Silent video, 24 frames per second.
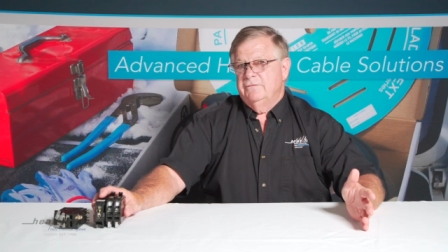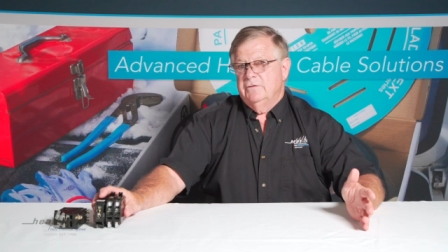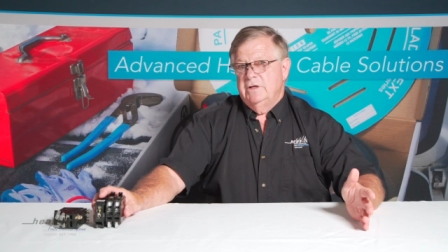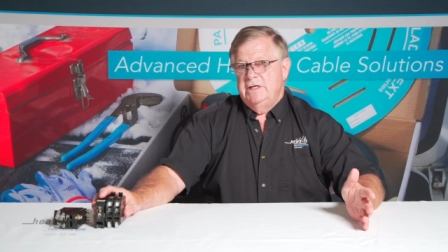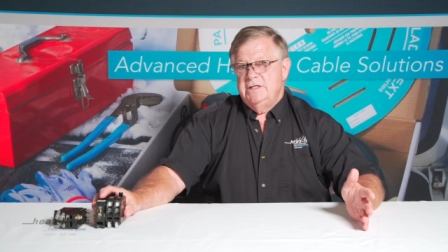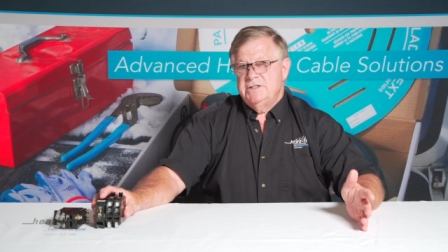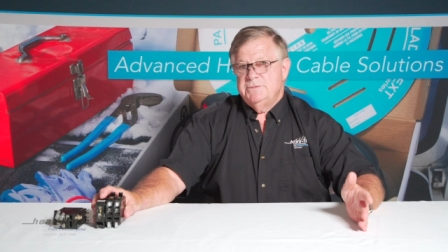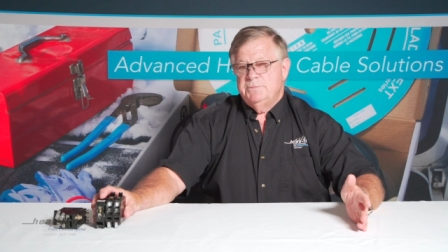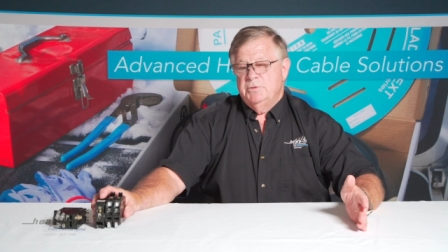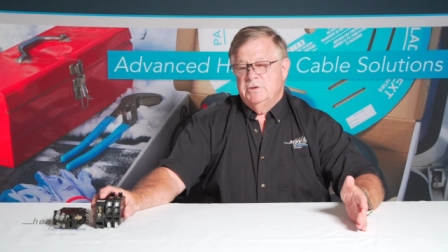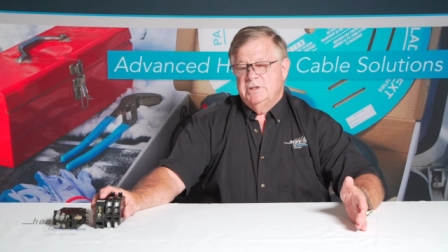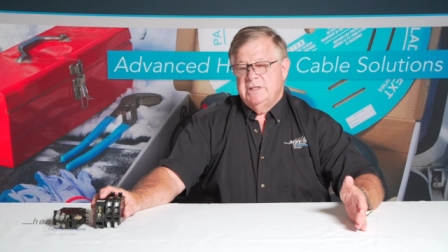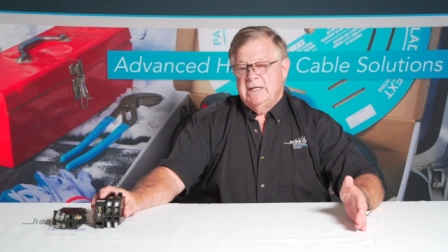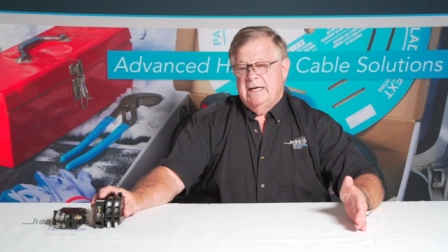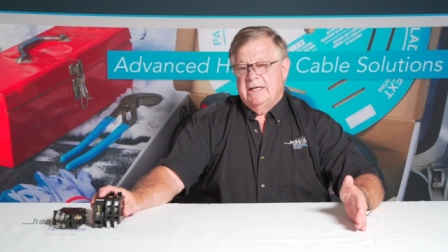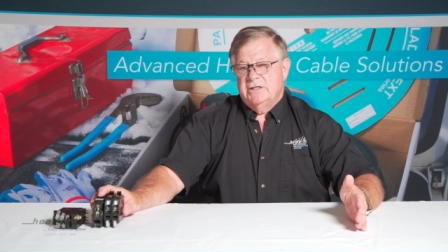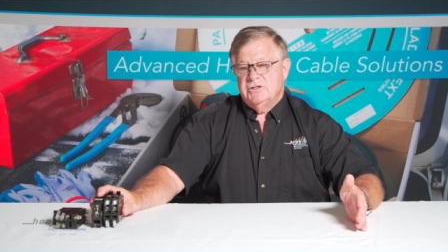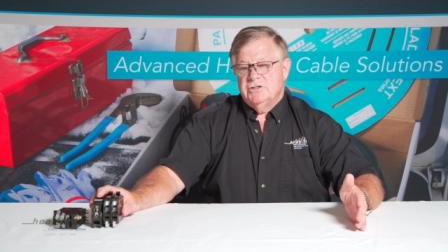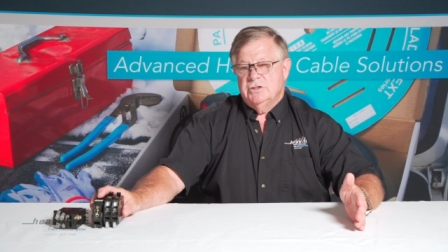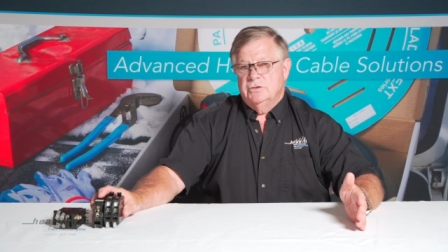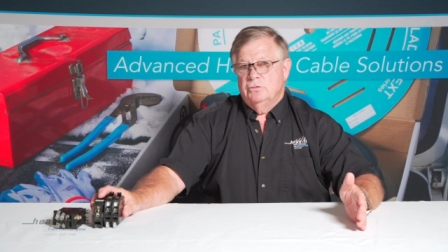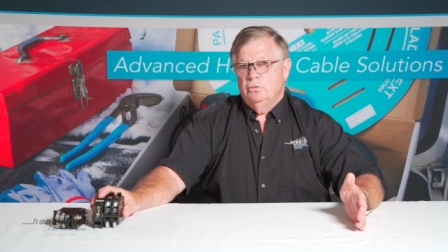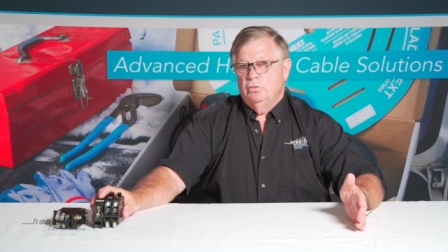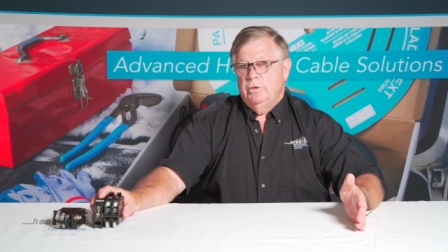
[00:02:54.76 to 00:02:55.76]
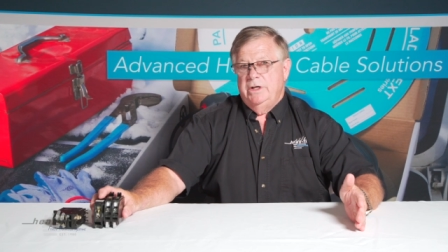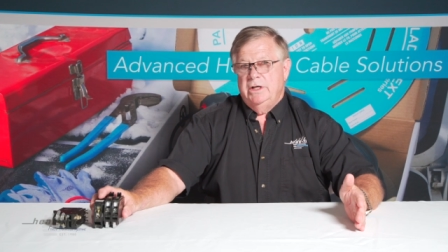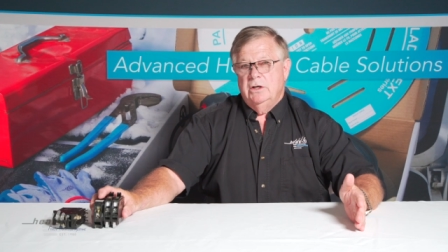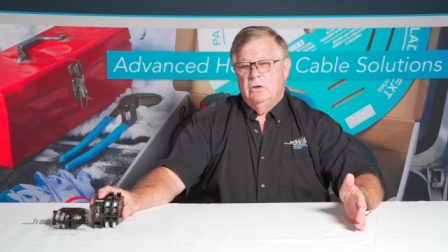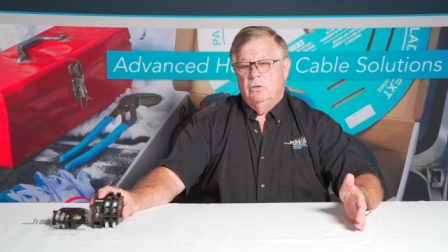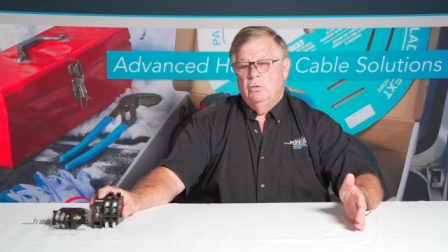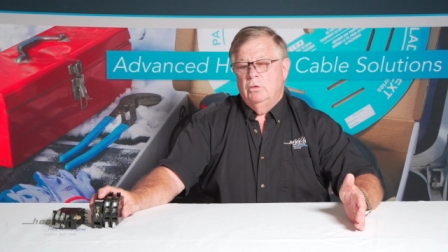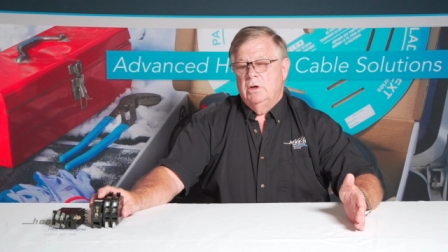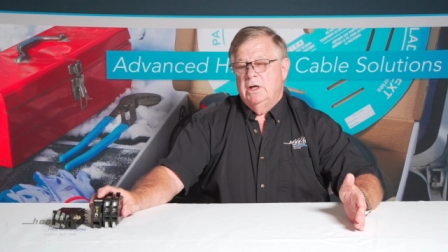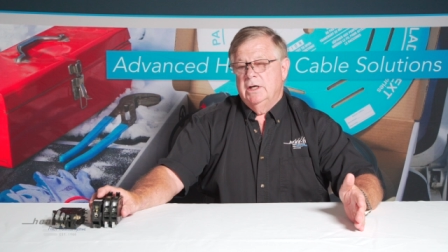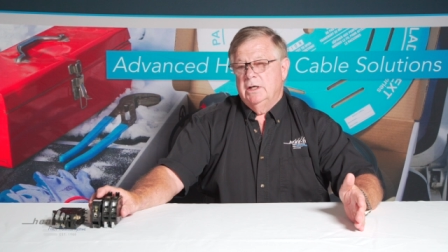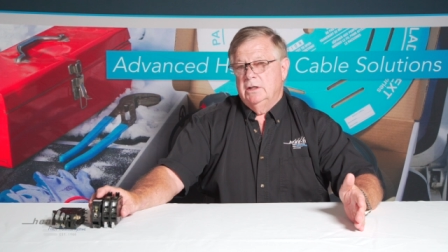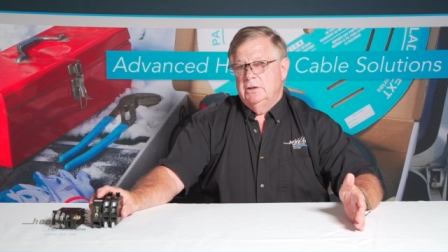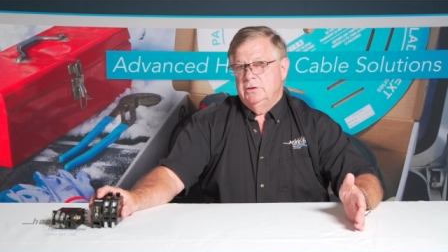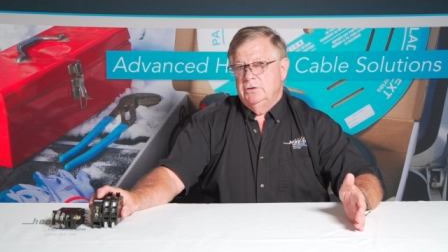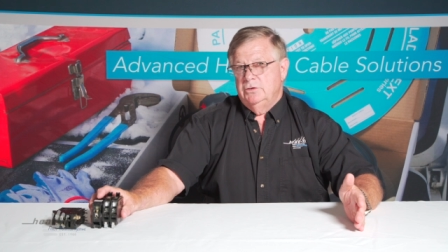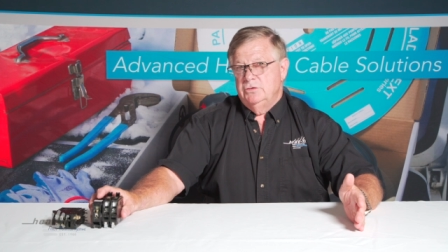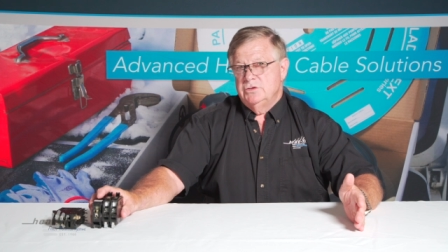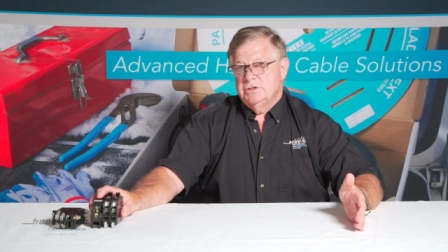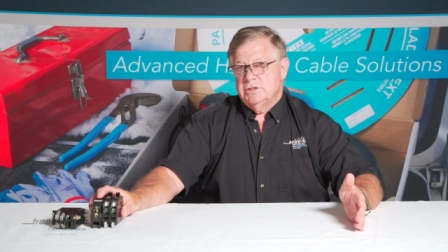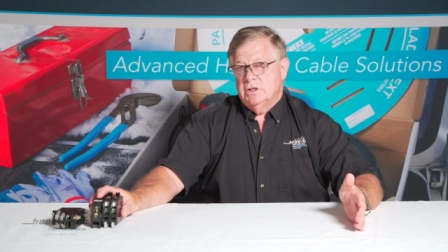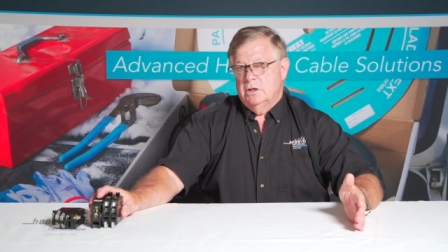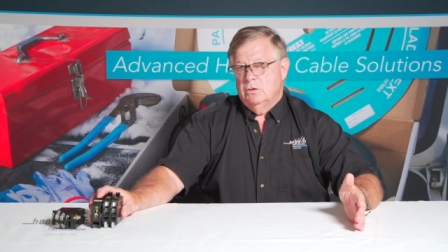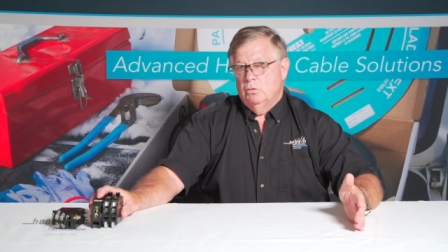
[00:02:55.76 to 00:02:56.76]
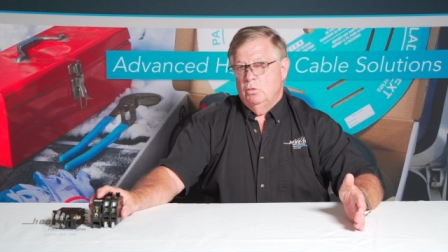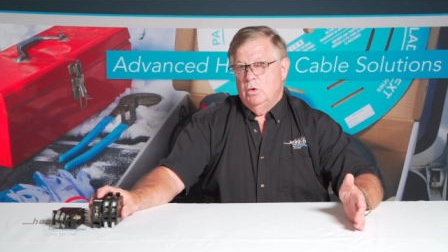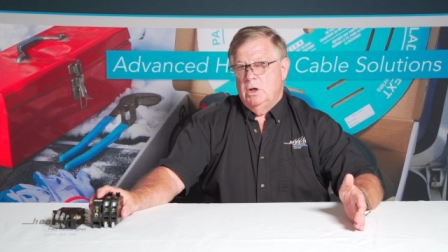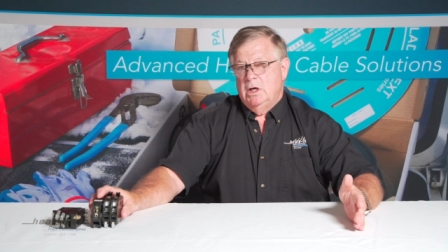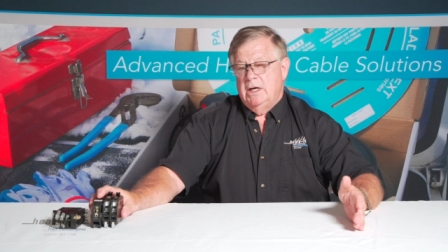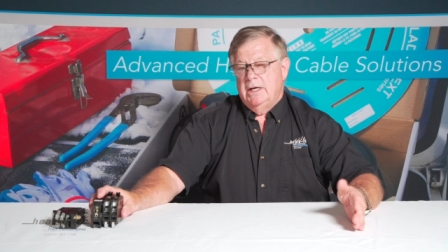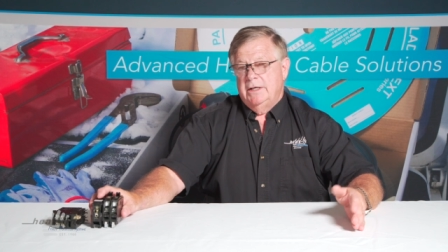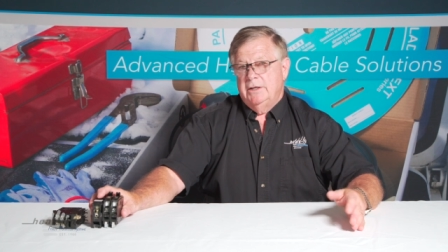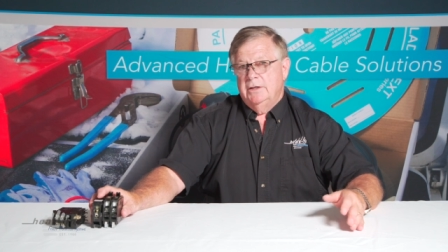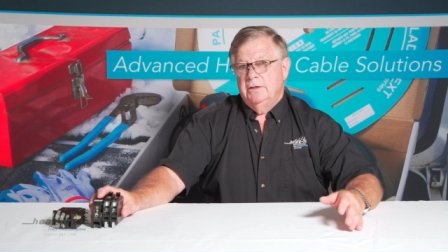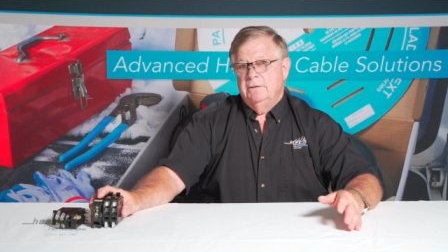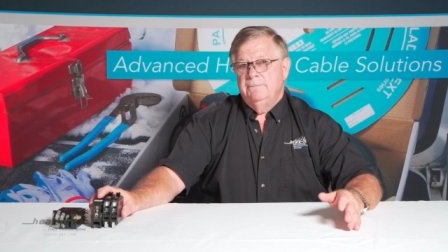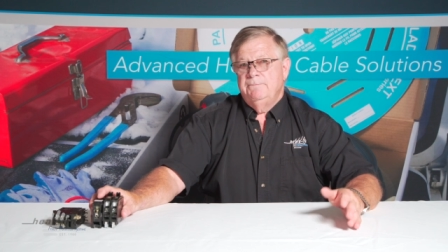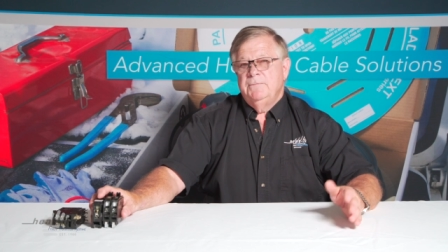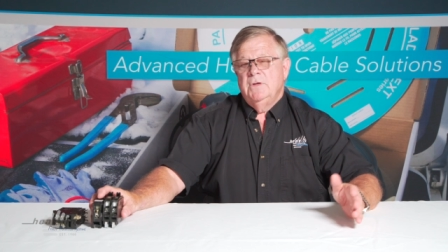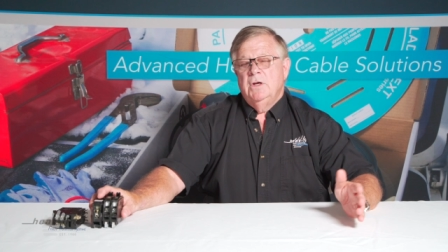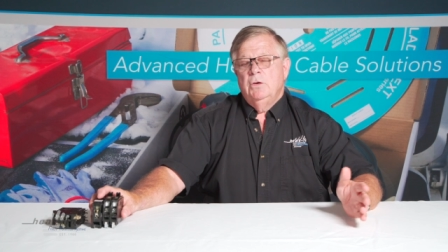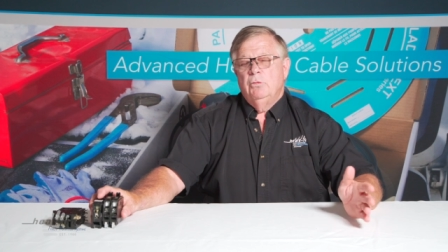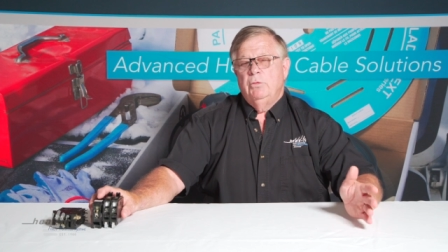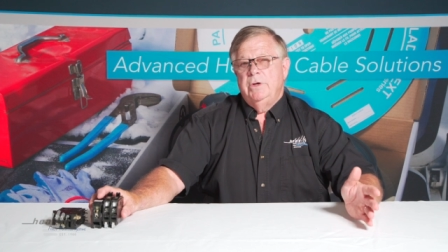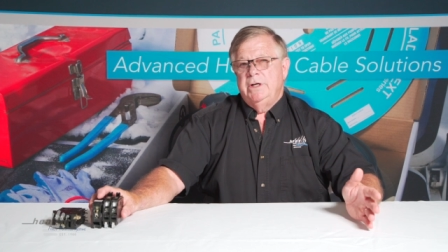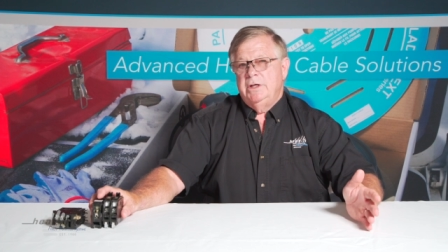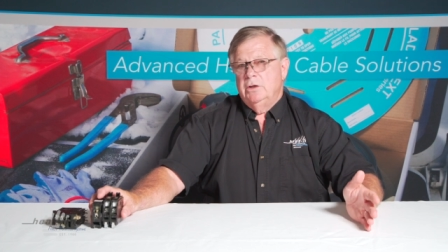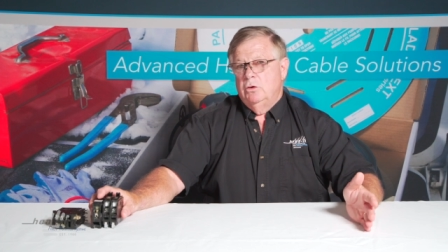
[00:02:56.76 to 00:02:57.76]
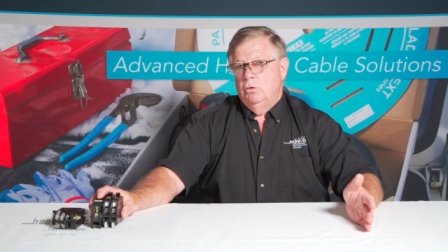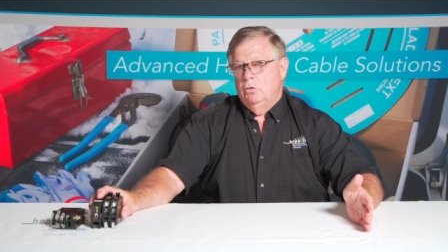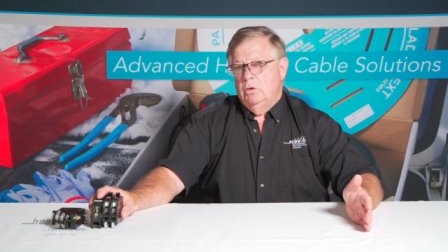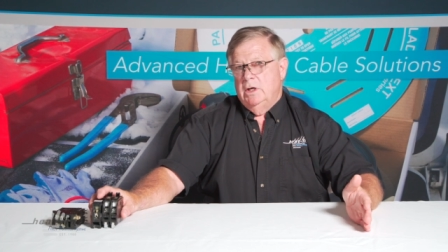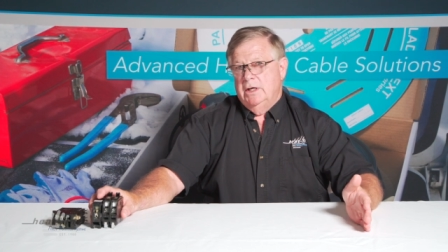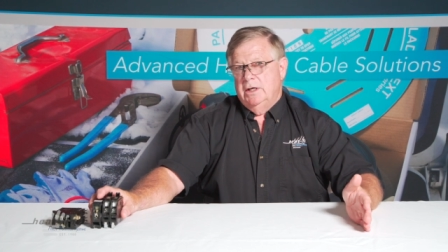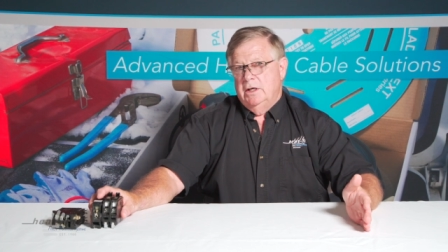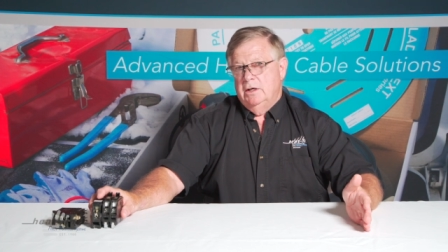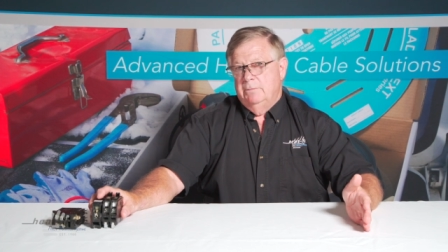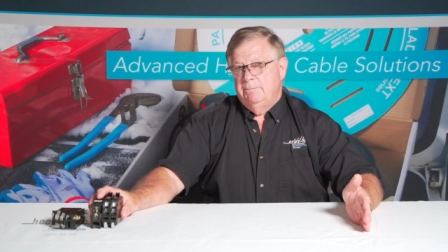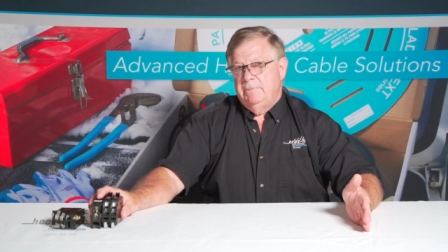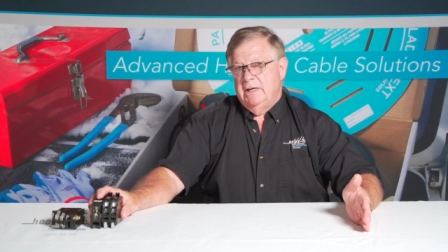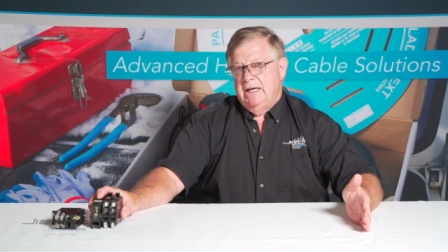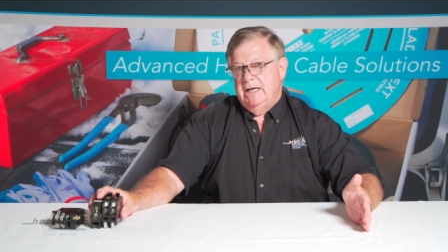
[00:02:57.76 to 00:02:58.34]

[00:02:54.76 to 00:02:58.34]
freeze protection. We don't want to lose our water. We don't want our